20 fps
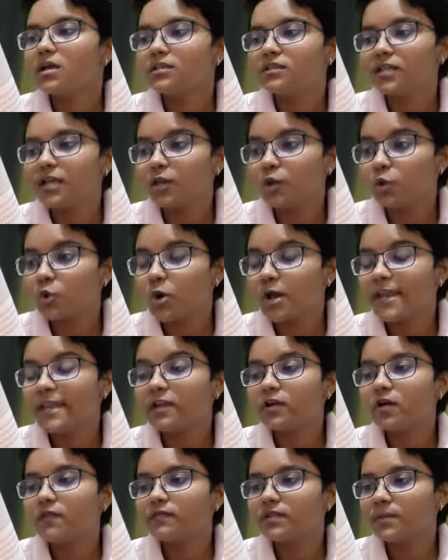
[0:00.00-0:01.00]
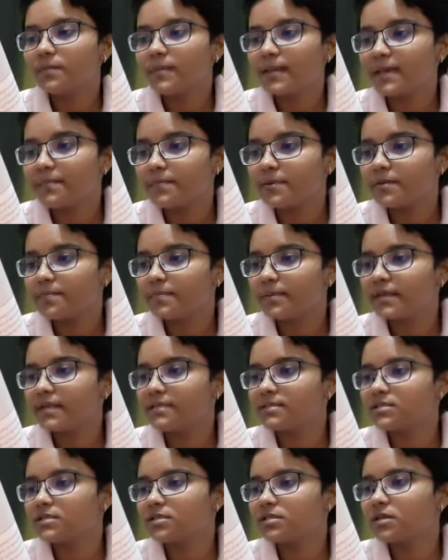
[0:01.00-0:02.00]
The lowering of the vapor
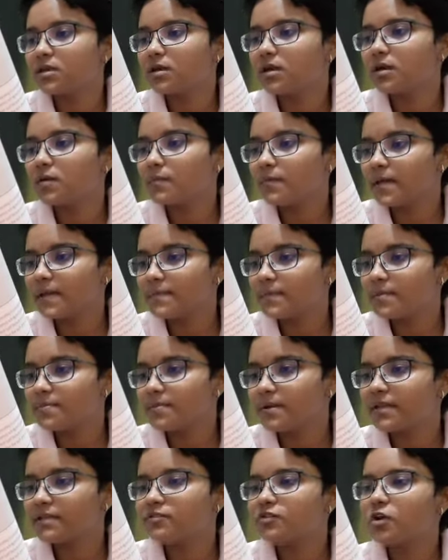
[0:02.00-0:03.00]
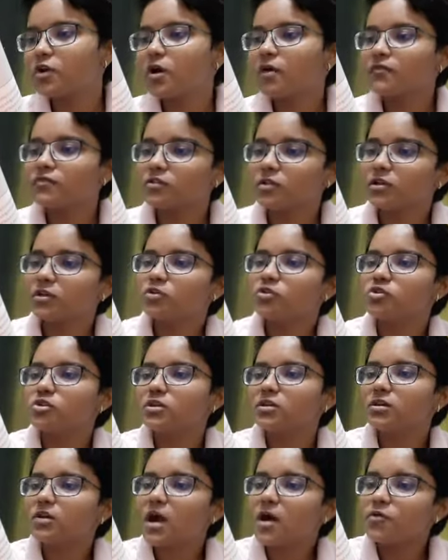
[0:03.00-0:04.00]
pressure of
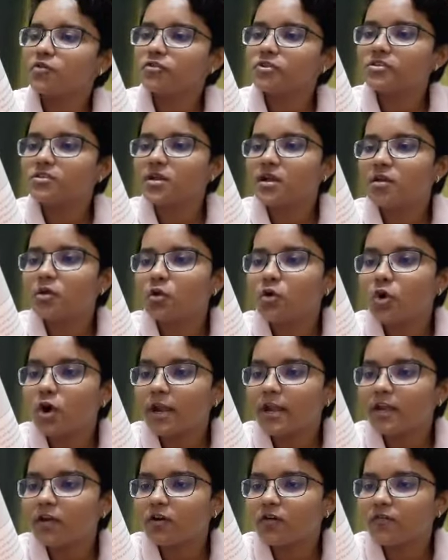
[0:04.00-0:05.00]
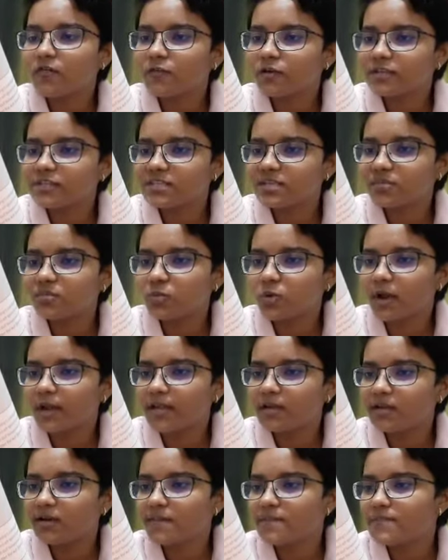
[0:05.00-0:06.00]
solution causes a lowering of freezing
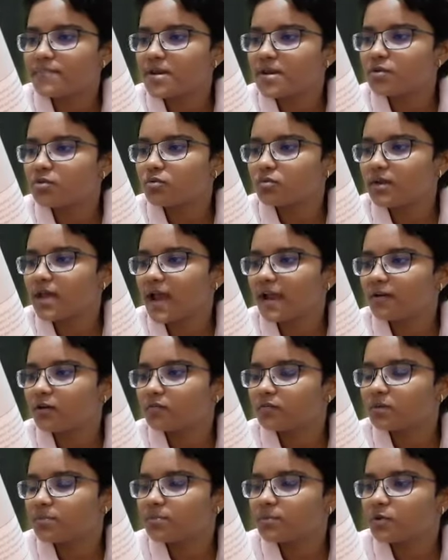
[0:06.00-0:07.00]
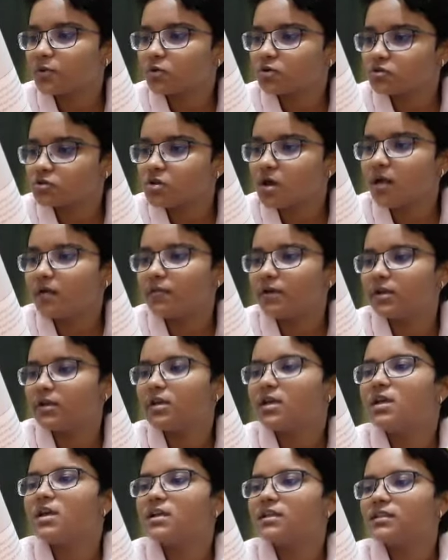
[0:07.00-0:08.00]
point compared to that of the pure solvent.
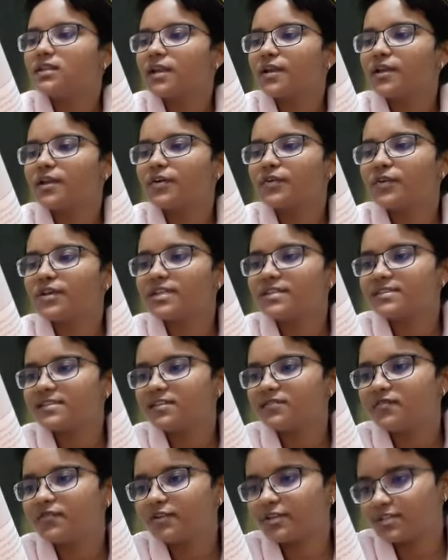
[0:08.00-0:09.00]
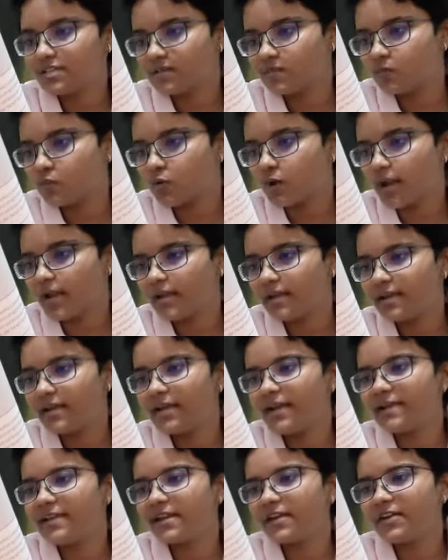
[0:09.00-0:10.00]
The decrease in freezing point
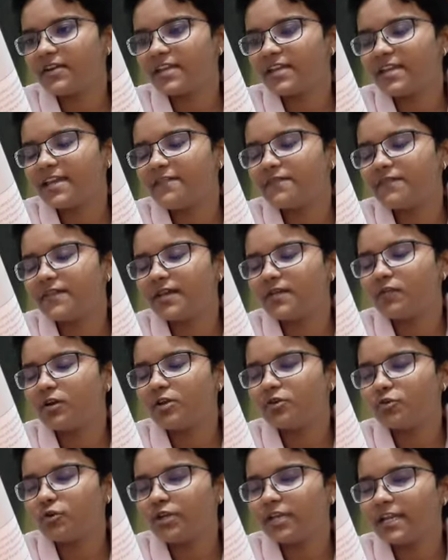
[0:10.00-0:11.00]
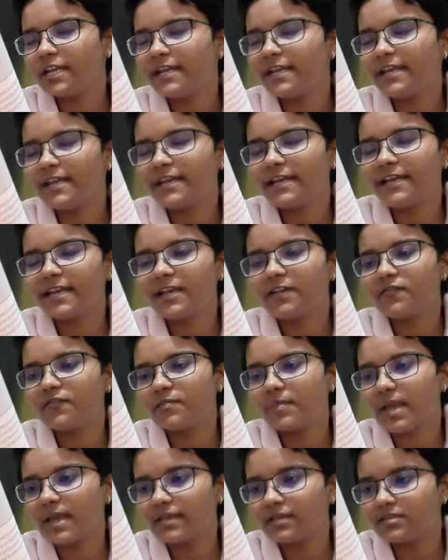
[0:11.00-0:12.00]
delta Tf equal to T degree F
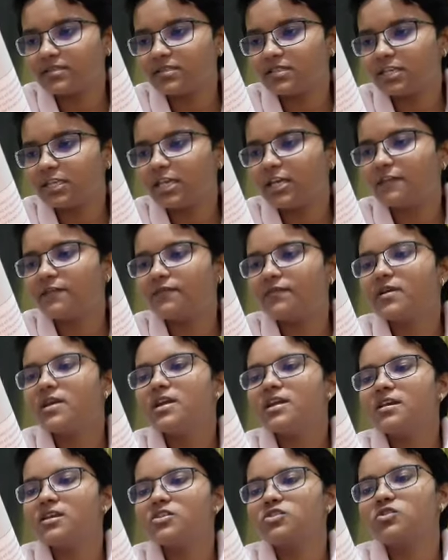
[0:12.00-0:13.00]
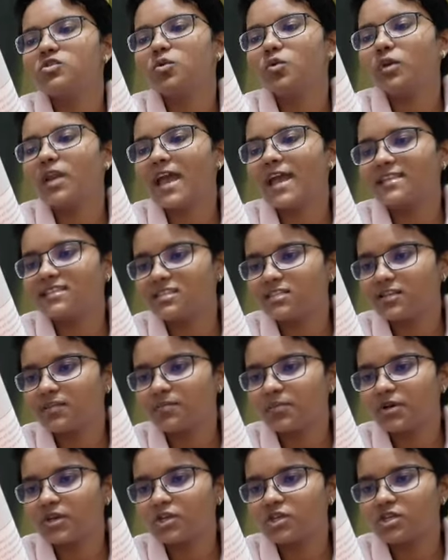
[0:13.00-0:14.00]
minus Tf is known as
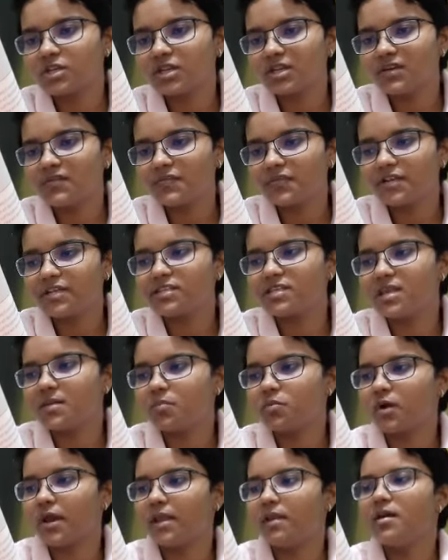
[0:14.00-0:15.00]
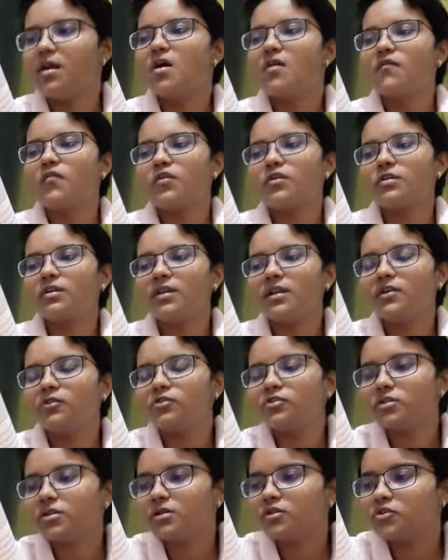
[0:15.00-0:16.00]
depression in freezing point. For
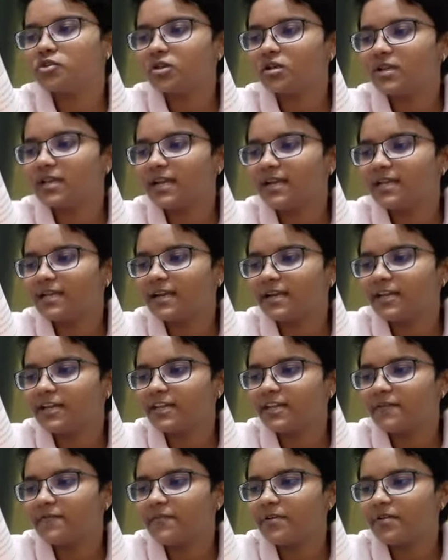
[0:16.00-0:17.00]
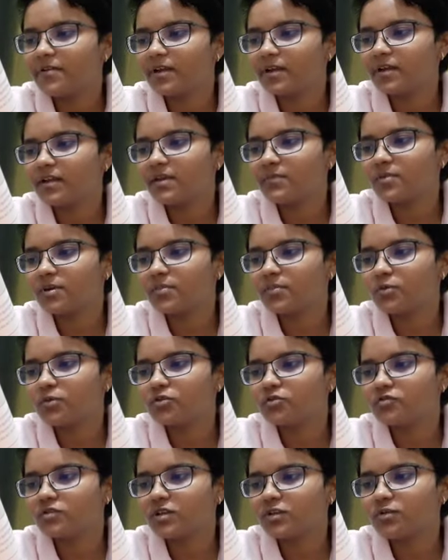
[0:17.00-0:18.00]
dilute solution, delta Tf directly
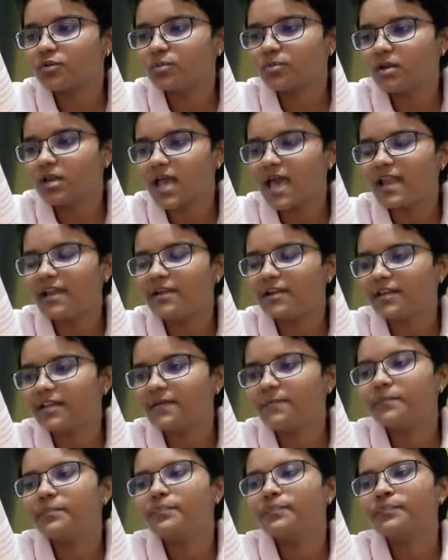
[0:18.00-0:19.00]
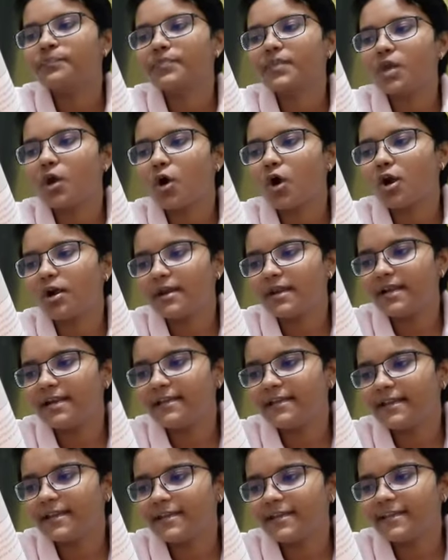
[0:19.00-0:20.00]
proportional to molarity, or
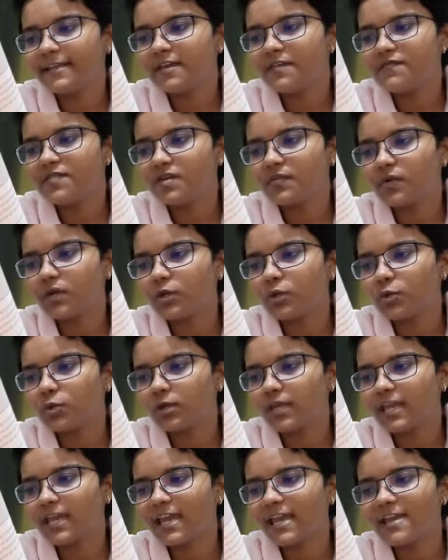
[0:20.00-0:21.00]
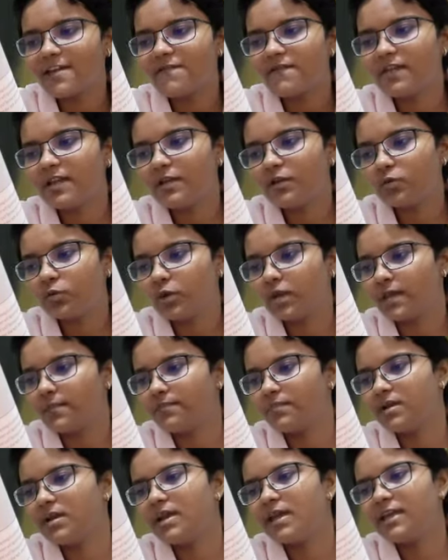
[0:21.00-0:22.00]
delta Tf equal to Kf into
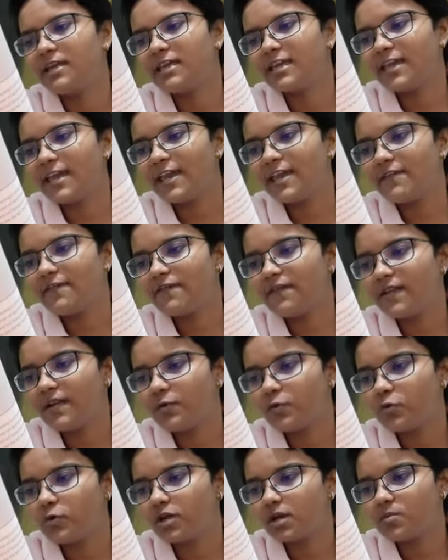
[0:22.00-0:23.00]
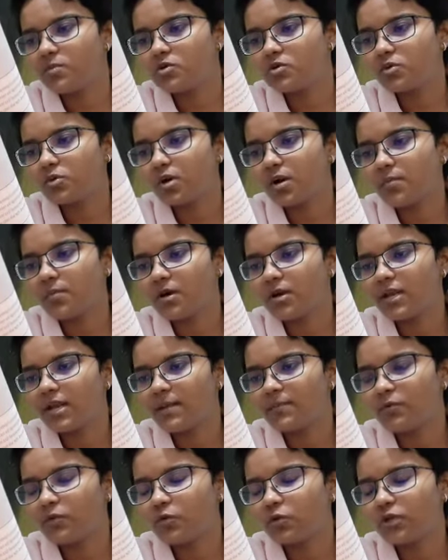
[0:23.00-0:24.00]
M, Kf into W2 upon
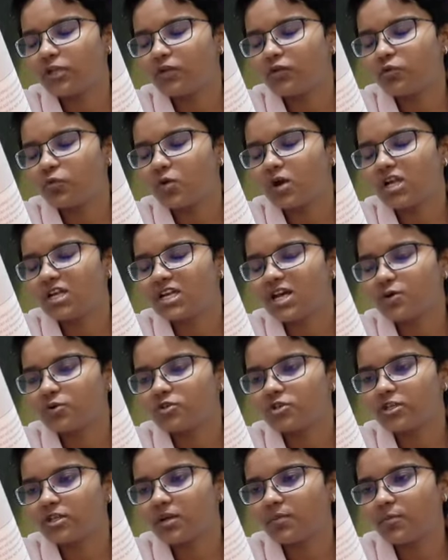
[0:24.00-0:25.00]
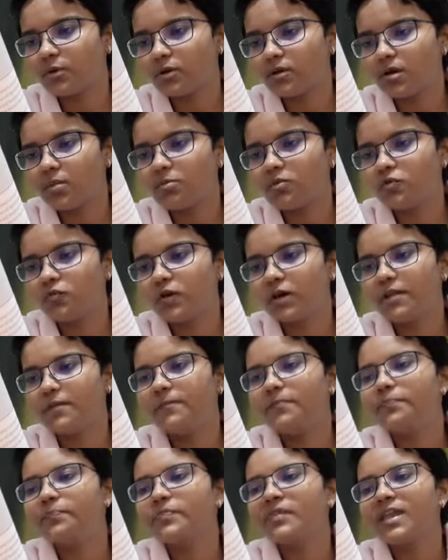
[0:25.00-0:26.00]
M2 into 1000 upon W1.
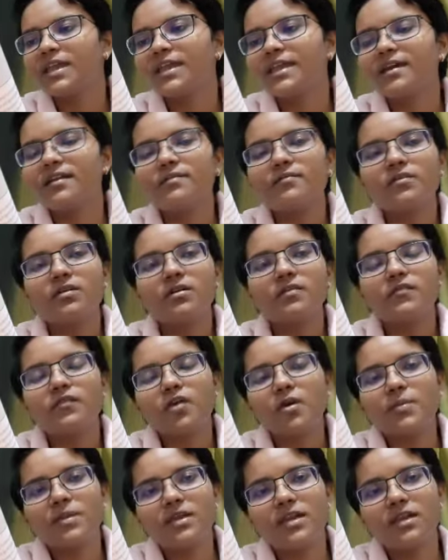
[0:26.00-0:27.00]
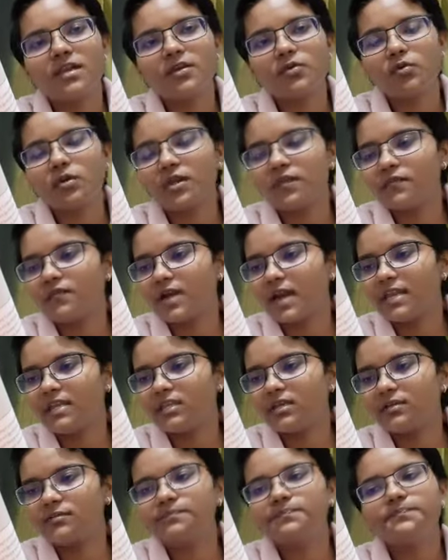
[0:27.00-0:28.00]
Here, from here you can find
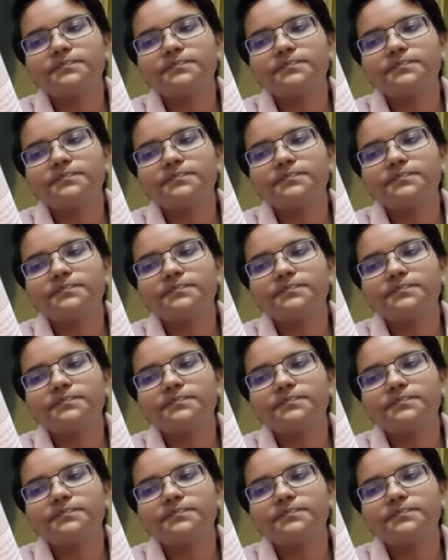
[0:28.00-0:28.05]
the